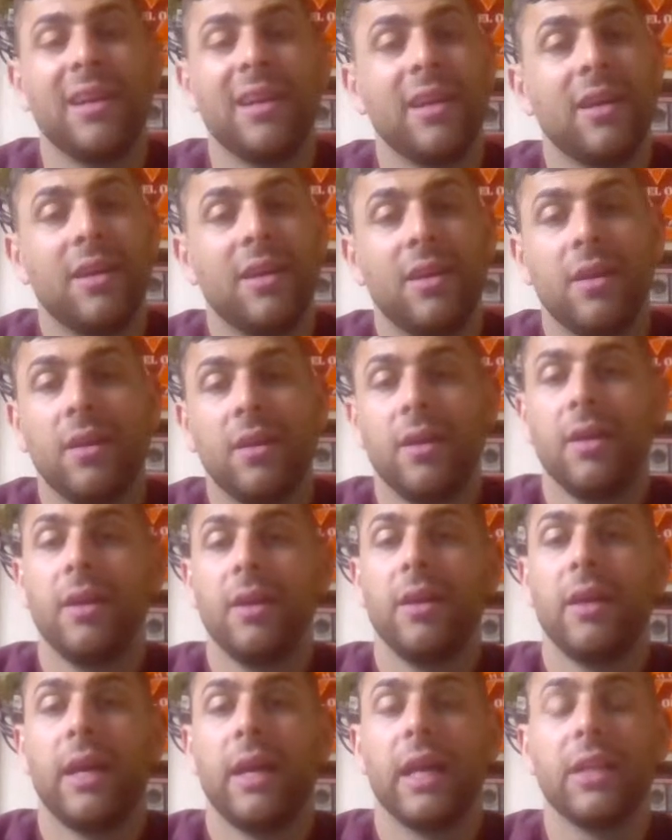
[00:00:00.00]
LSU's
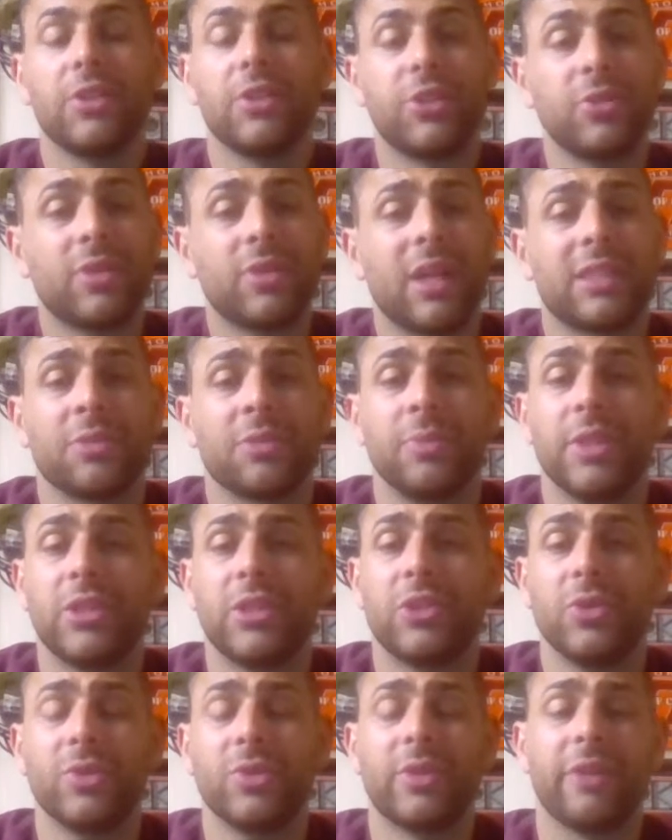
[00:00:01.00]
got some issues. They fired
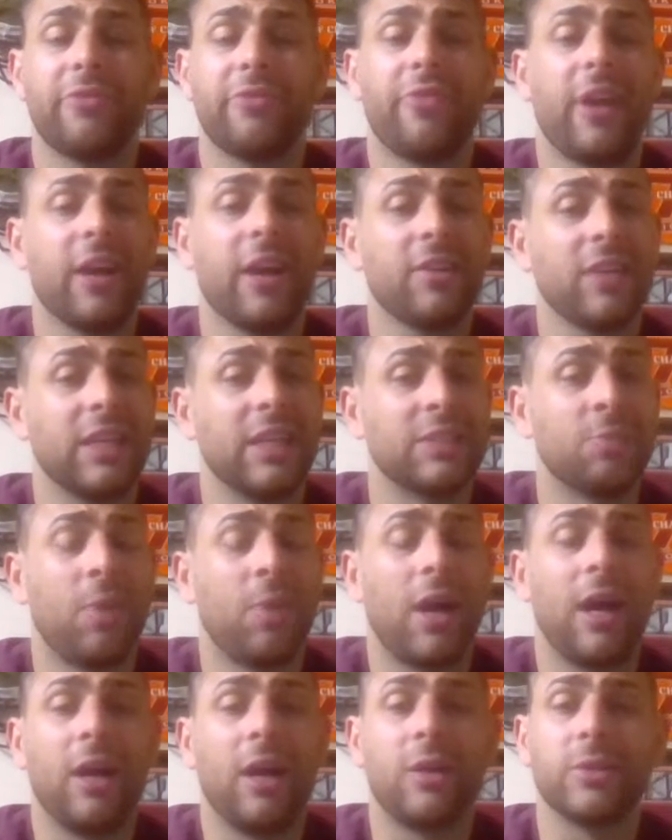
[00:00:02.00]
Les Miles. I
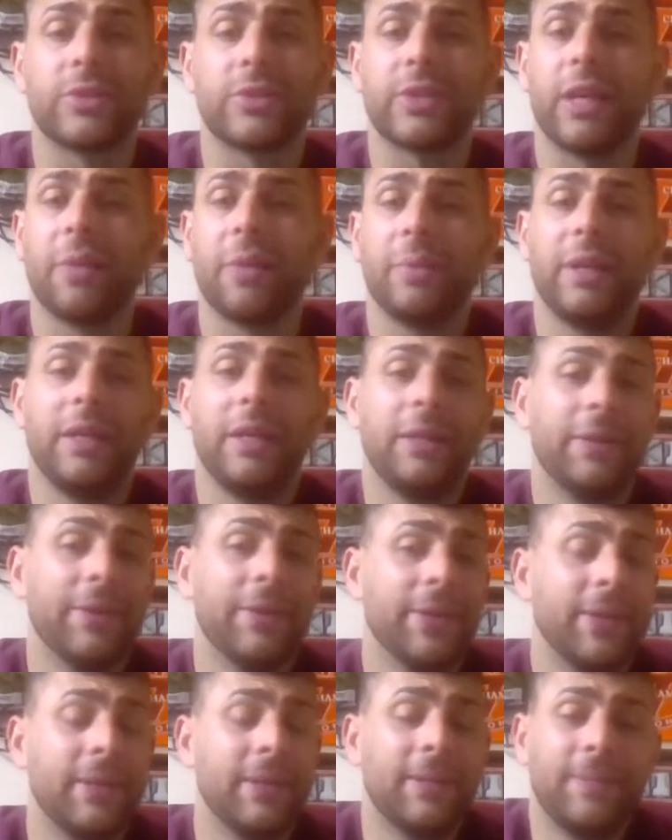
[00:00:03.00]
mean,
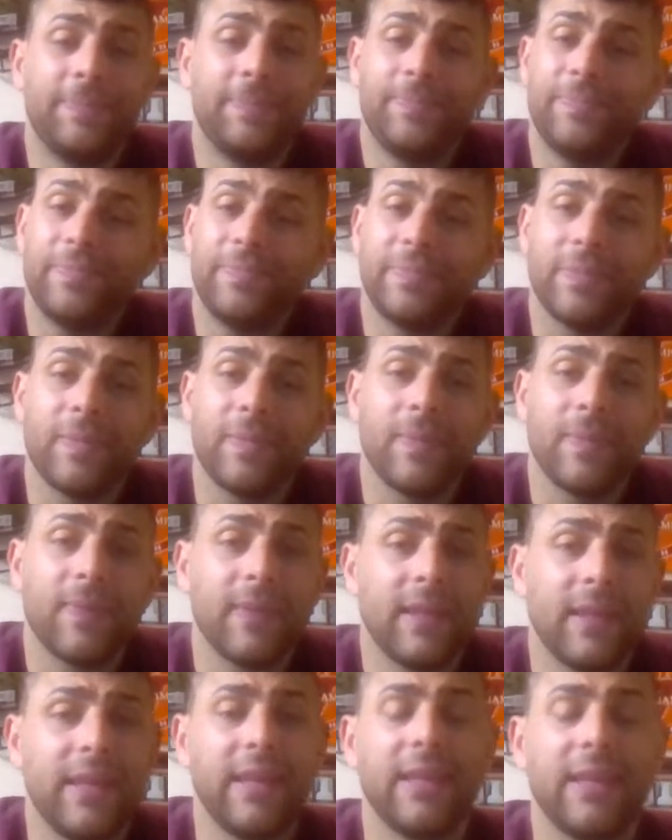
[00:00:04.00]

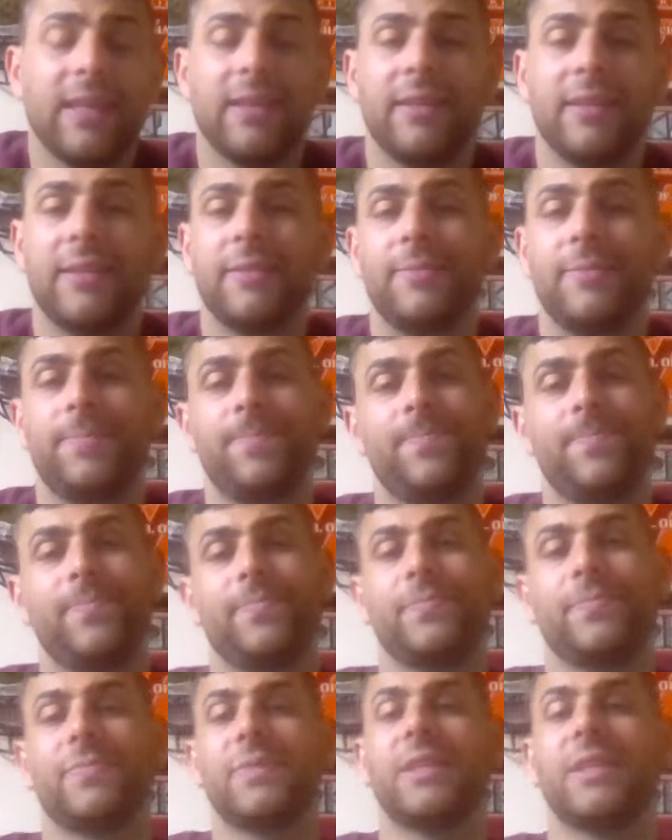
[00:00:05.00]

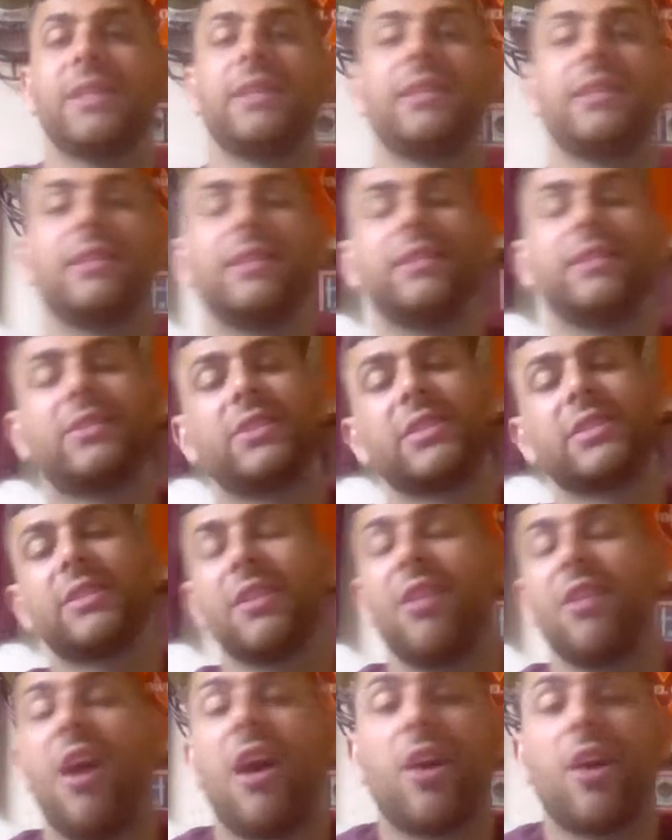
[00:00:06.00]
it's just a lot going
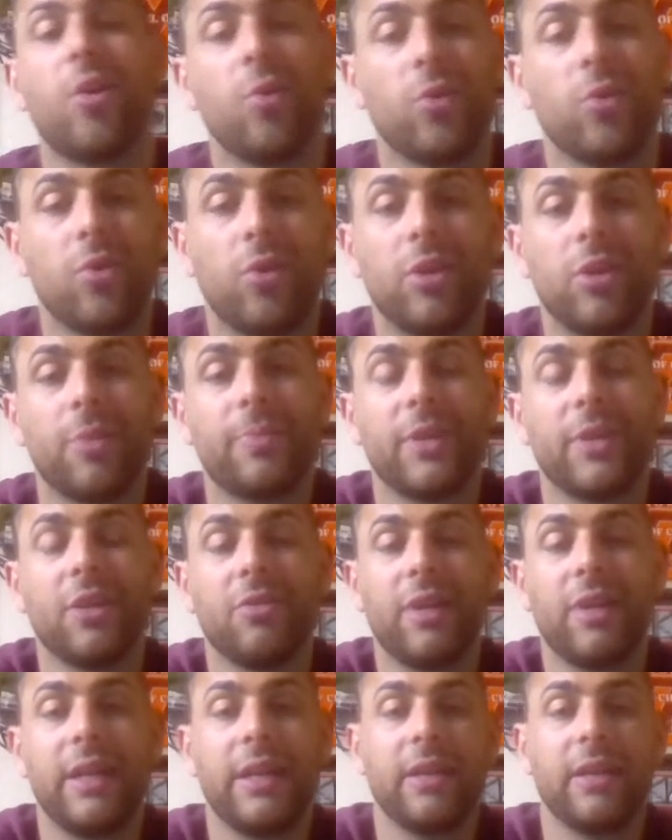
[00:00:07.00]
on up there right now, or
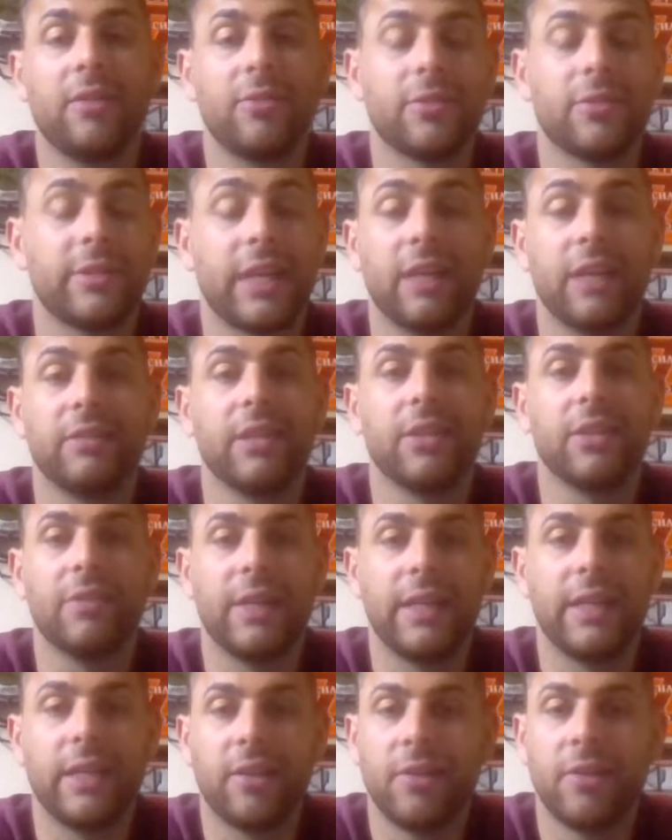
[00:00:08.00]
down there right now,
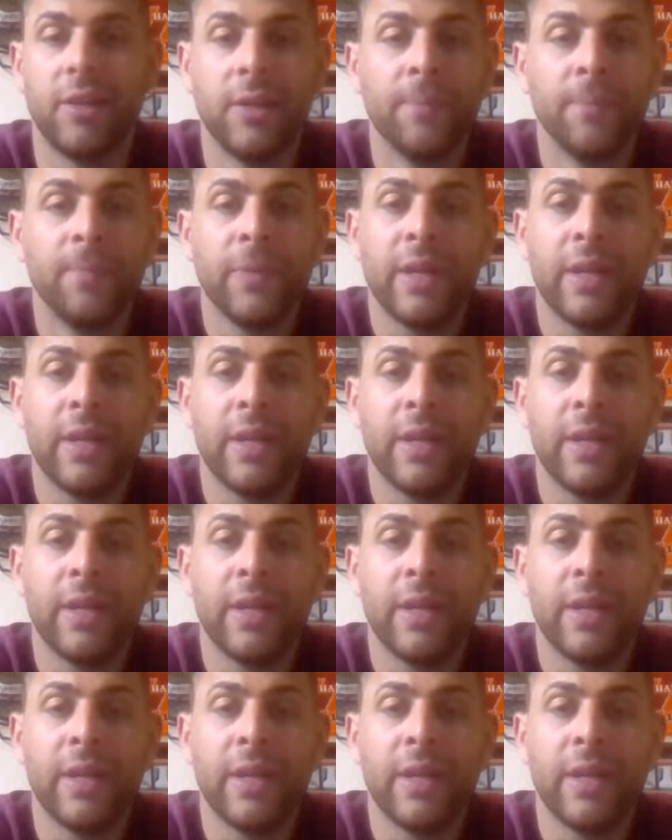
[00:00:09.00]
and